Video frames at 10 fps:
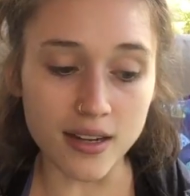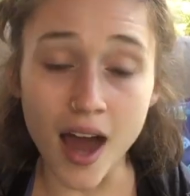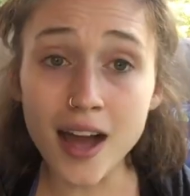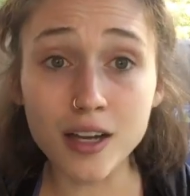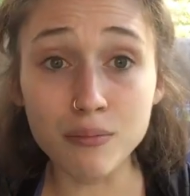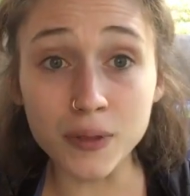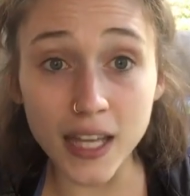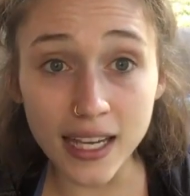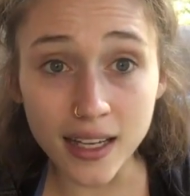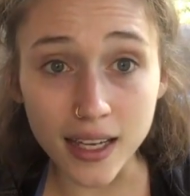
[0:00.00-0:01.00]
Not
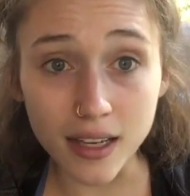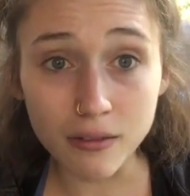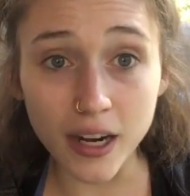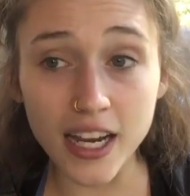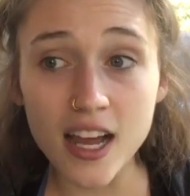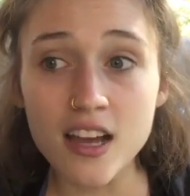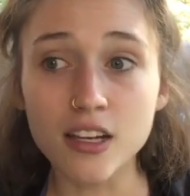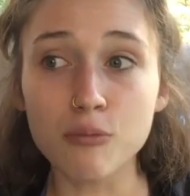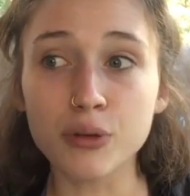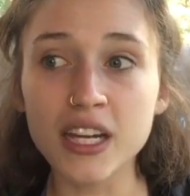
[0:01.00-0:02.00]
complaining, right?
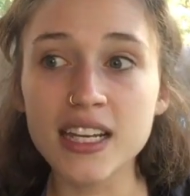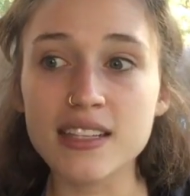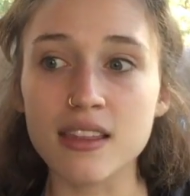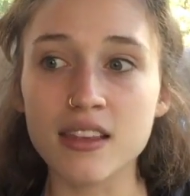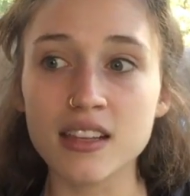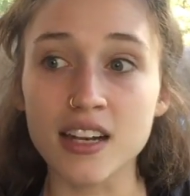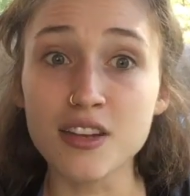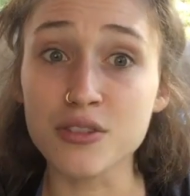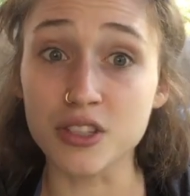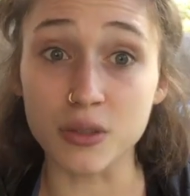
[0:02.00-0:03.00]
Complaining is a thing that I
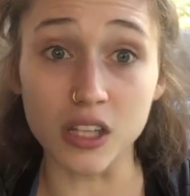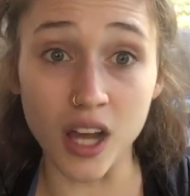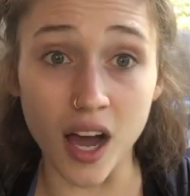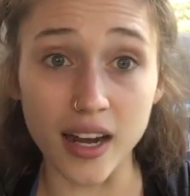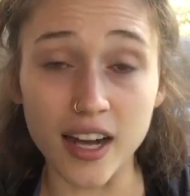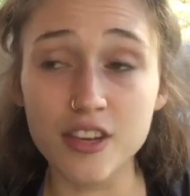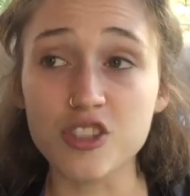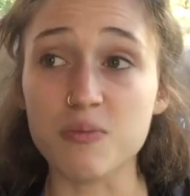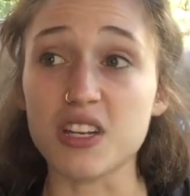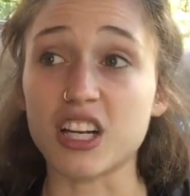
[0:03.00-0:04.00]
used to do a lot. I
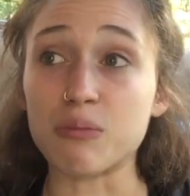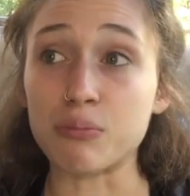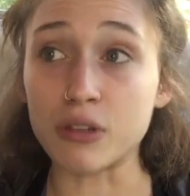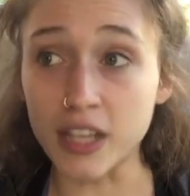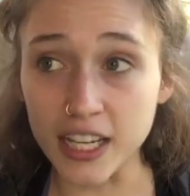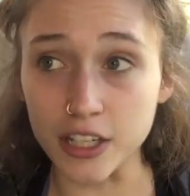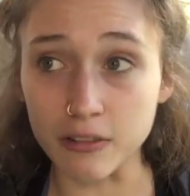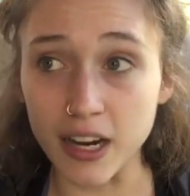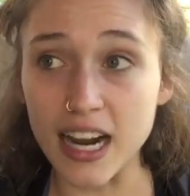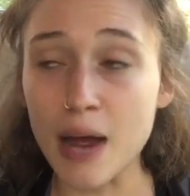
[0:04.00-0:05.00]
used to be a
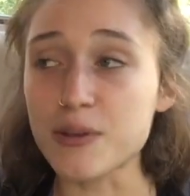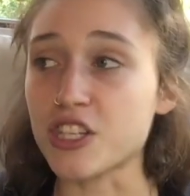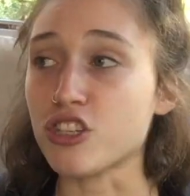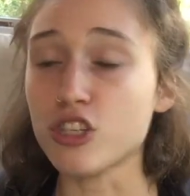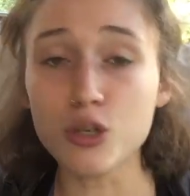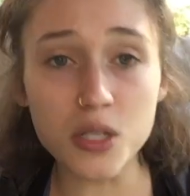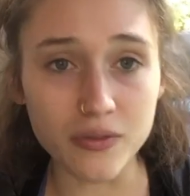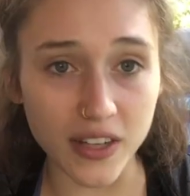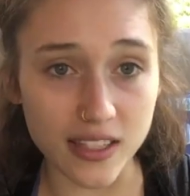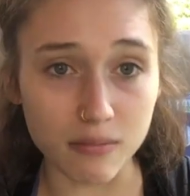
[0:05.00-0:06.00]
complainer, right? I was a
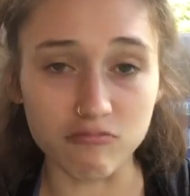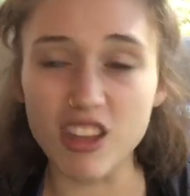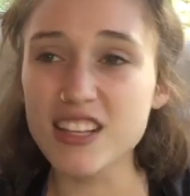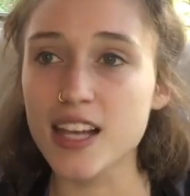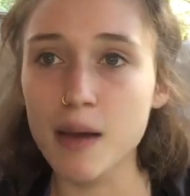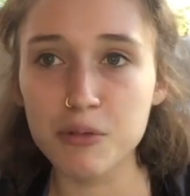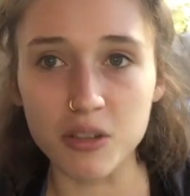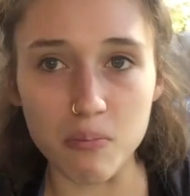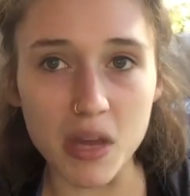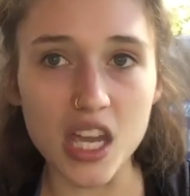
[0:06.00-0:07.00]
huge victim. Things
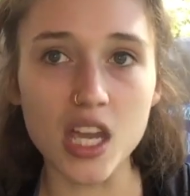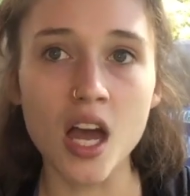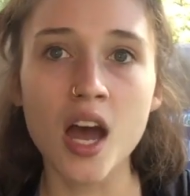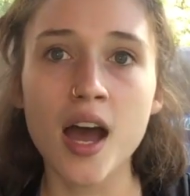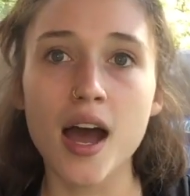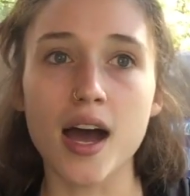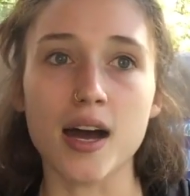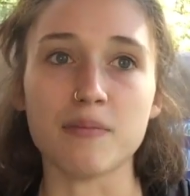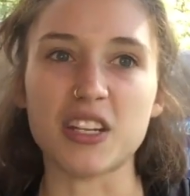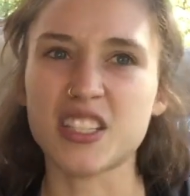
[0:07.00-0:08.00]
happened to me
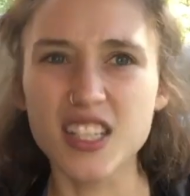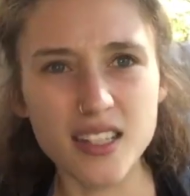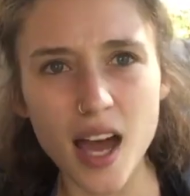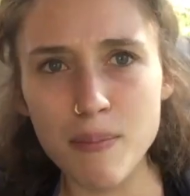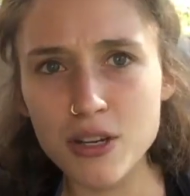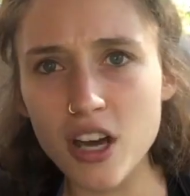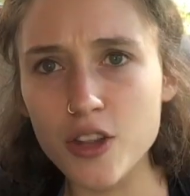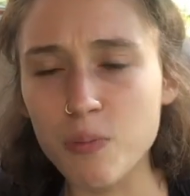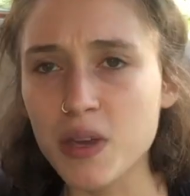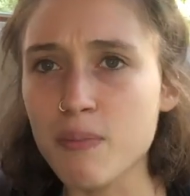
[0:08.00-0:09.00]
that didn't happen to
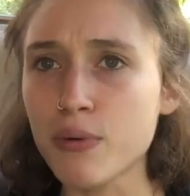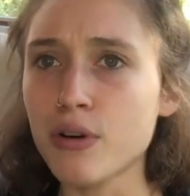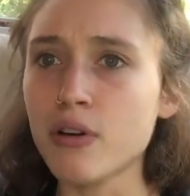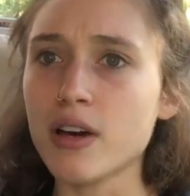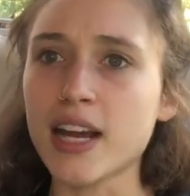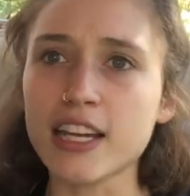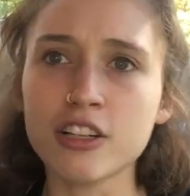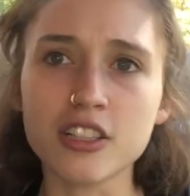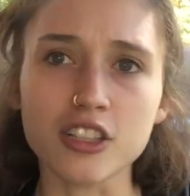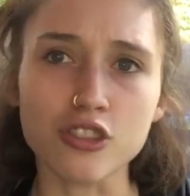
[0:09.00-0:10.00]
other people, and I
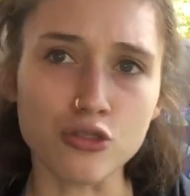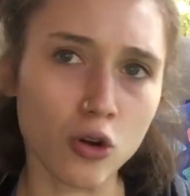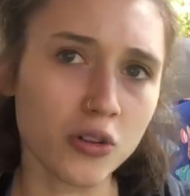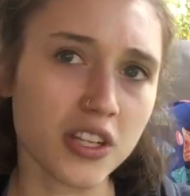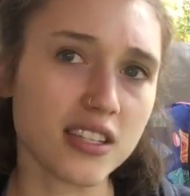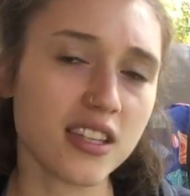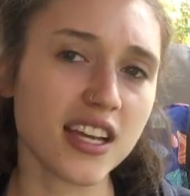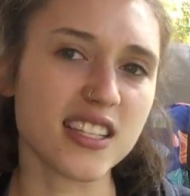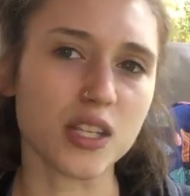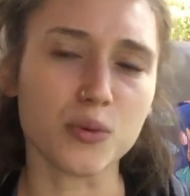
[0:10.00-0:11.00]
couldn't control these
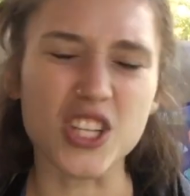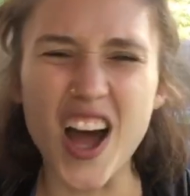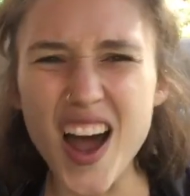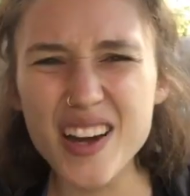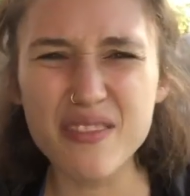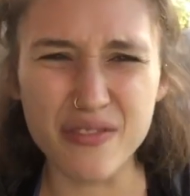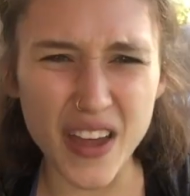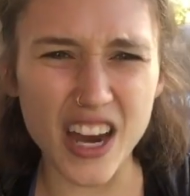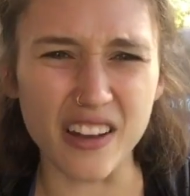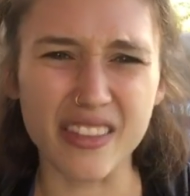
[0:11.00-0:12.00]
things, and it was
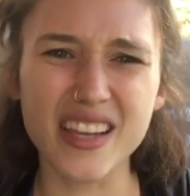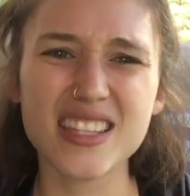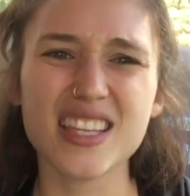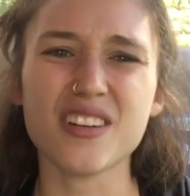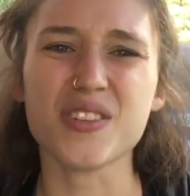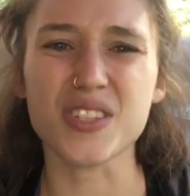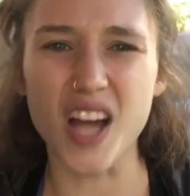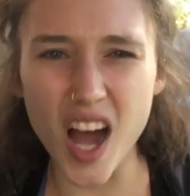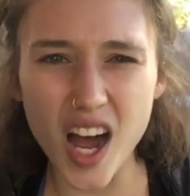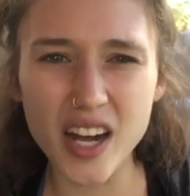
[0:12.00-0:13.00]
unfair. Things that are just
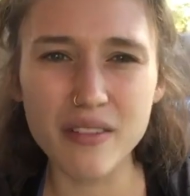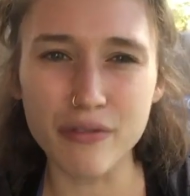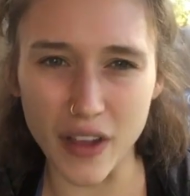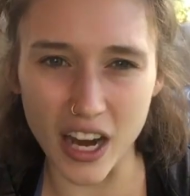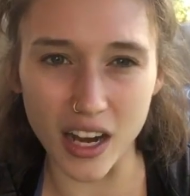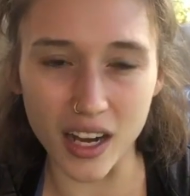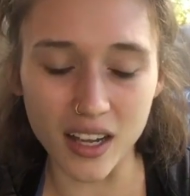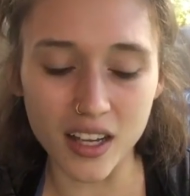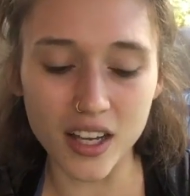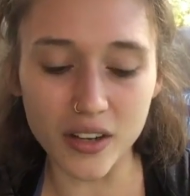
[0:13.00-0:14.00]
unfair,
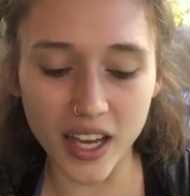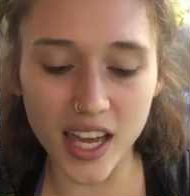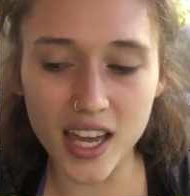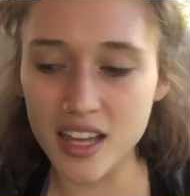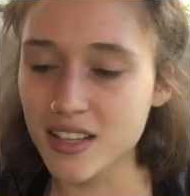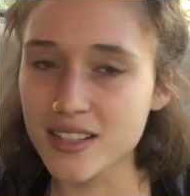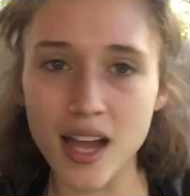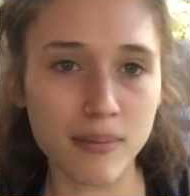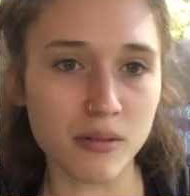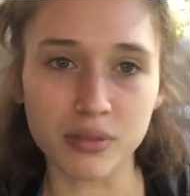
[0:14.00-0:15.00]
okay?
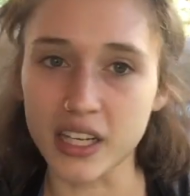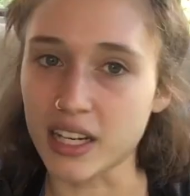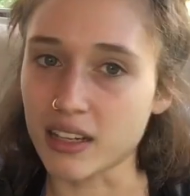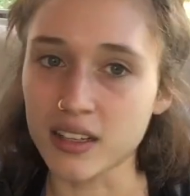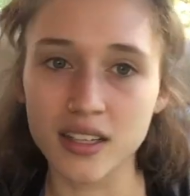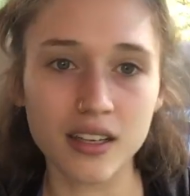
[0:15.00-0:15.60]
Stop complaining.